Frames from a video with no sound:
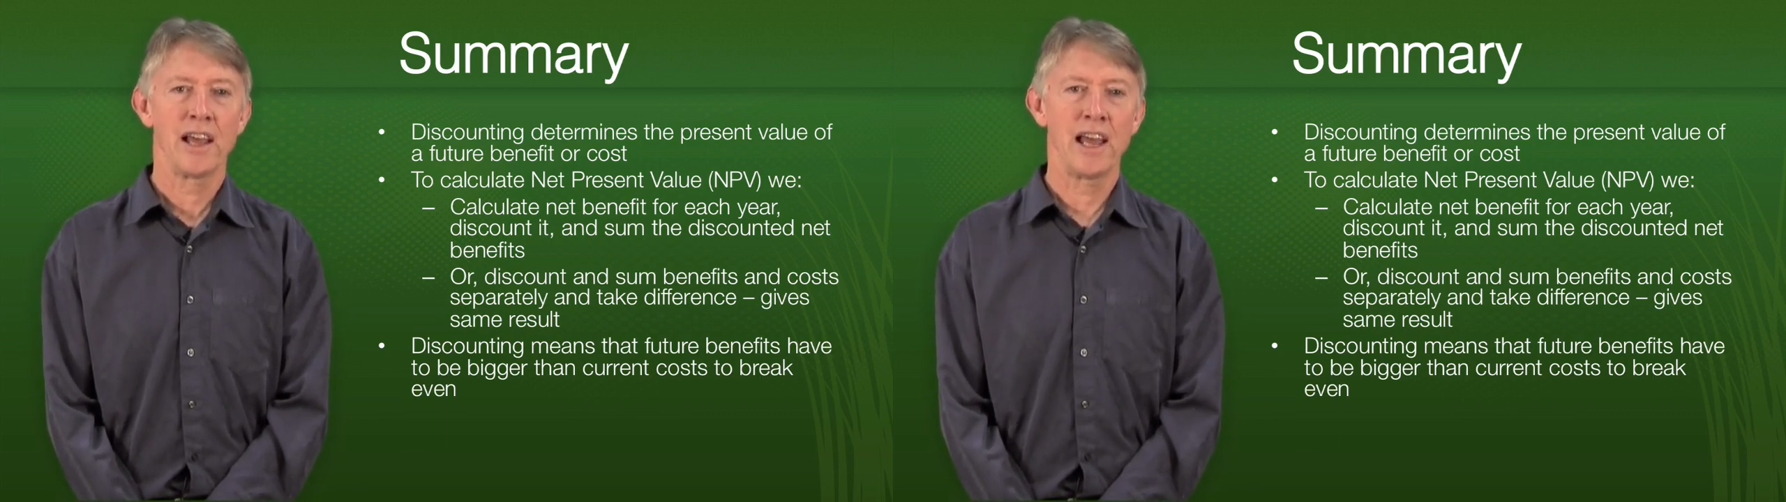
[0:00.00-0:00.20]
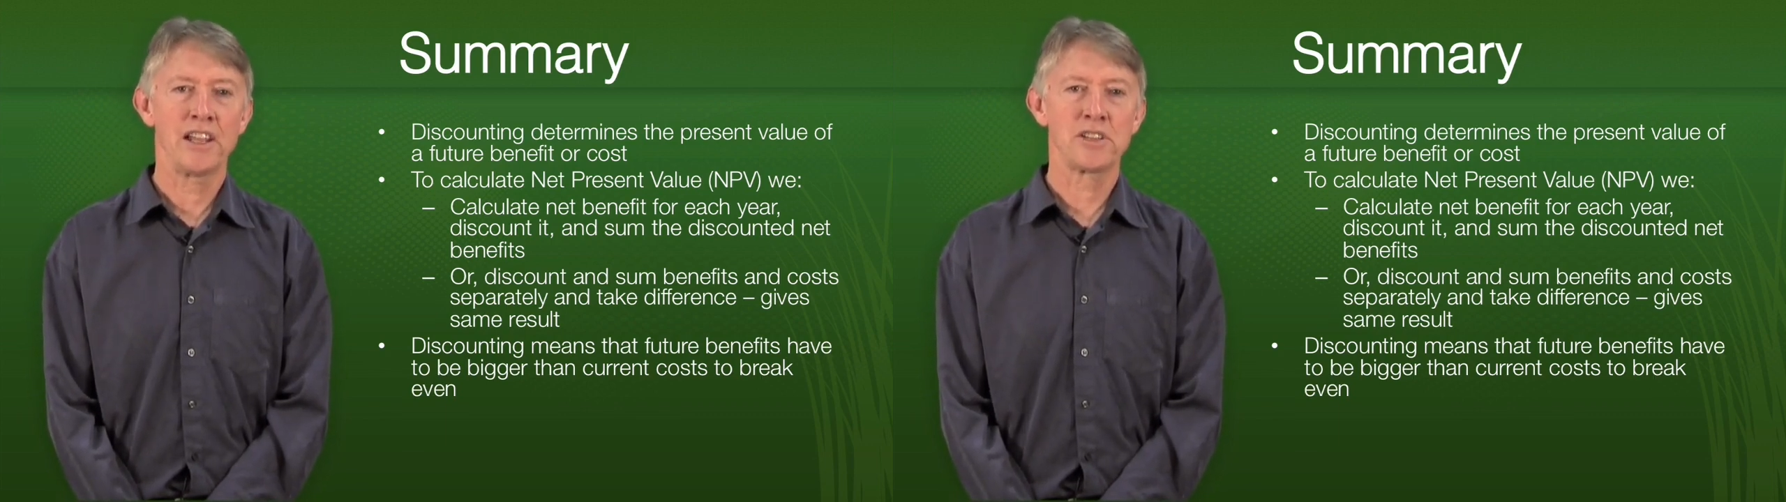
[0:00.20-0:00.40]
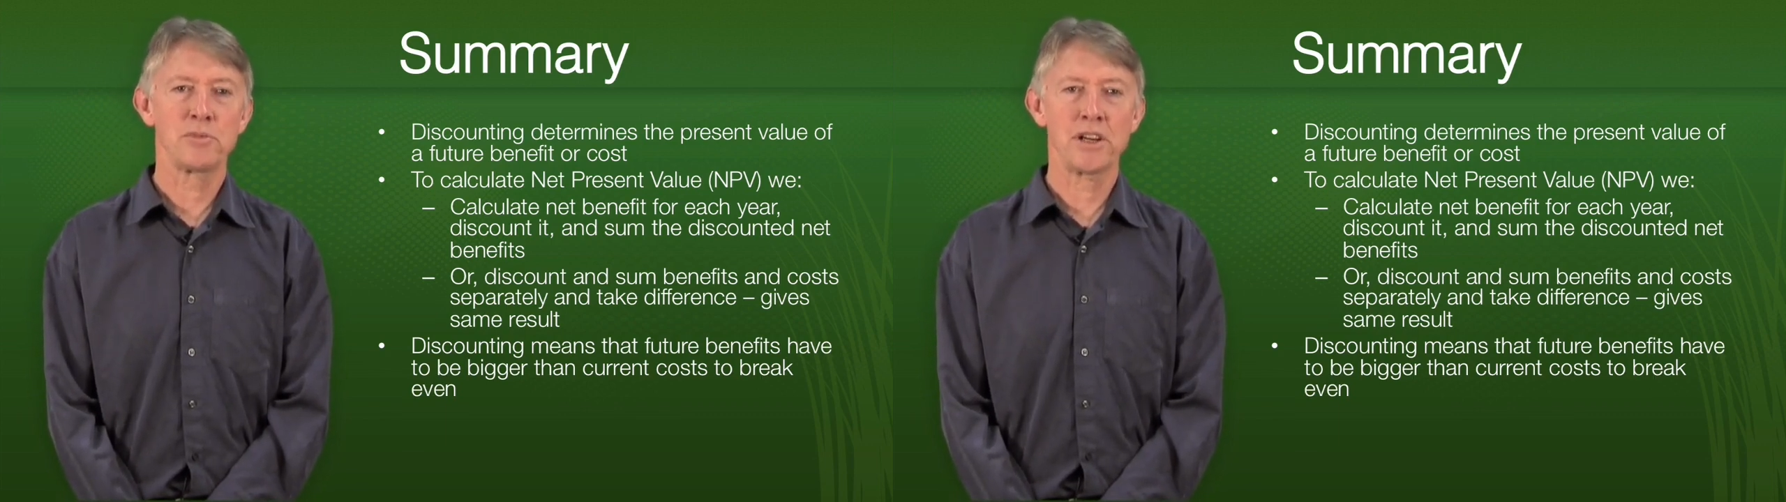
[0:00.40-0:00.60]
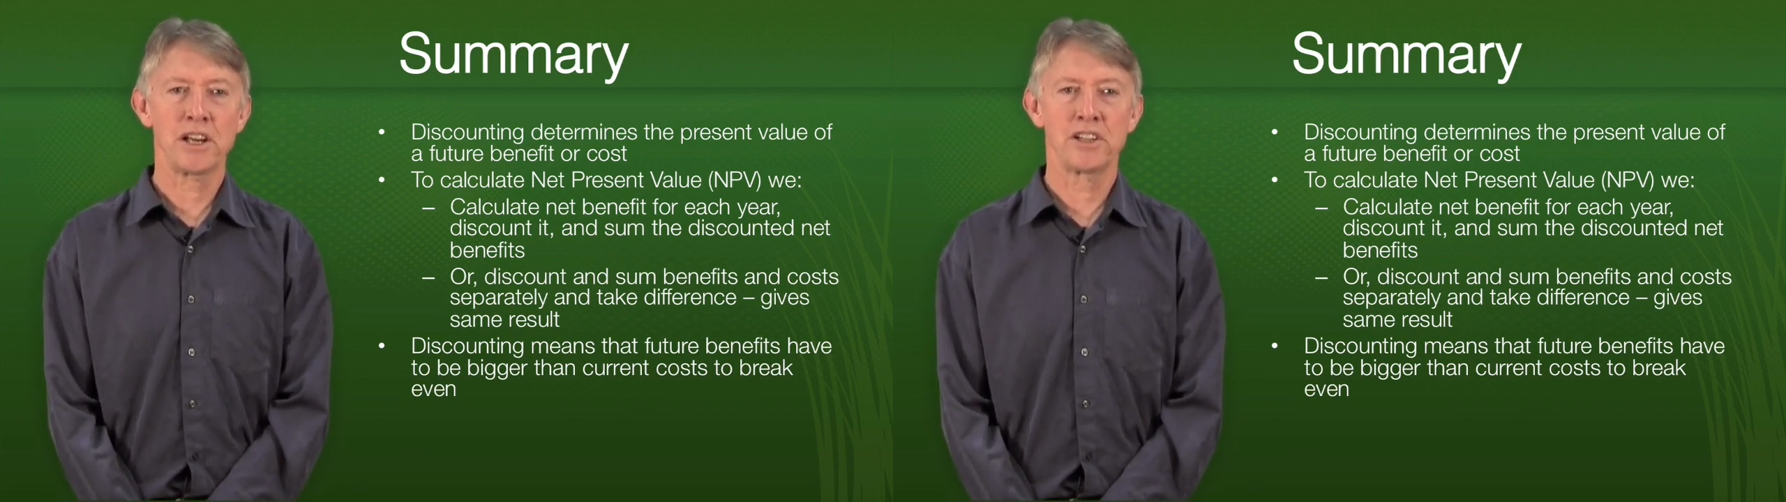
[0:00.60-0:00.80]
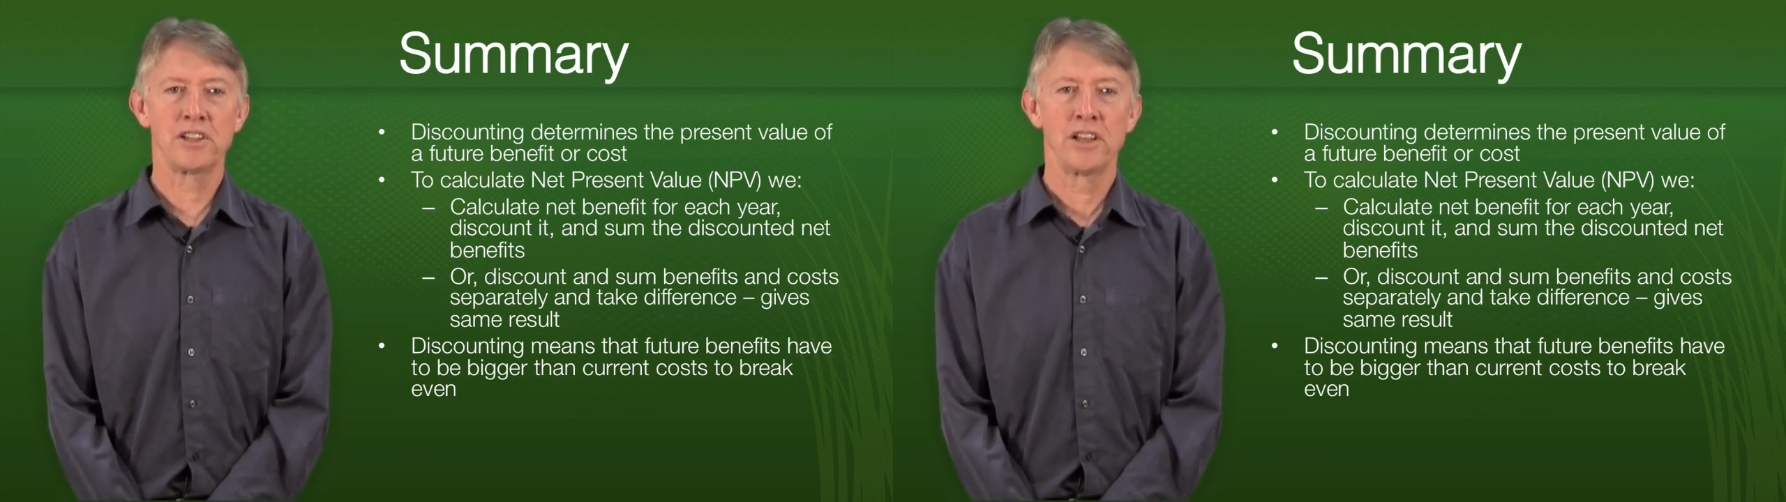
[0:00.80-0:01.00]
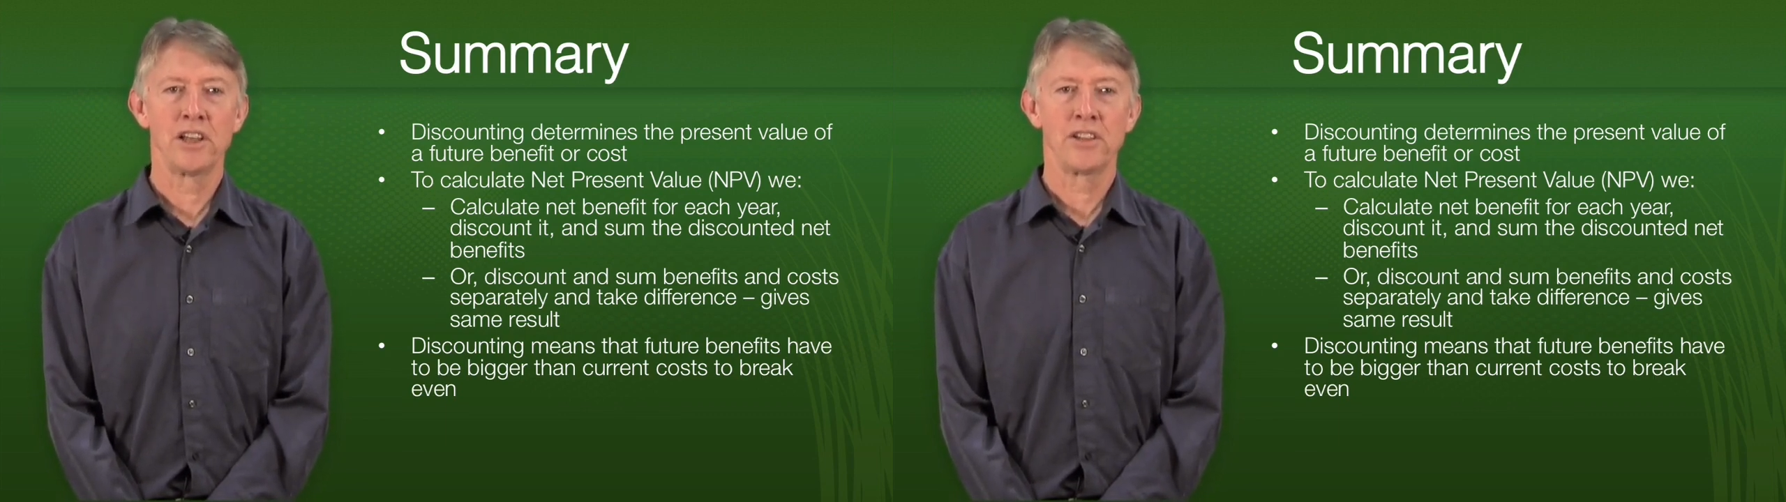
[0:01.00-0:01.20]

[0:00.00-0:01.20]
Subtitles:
and subtracted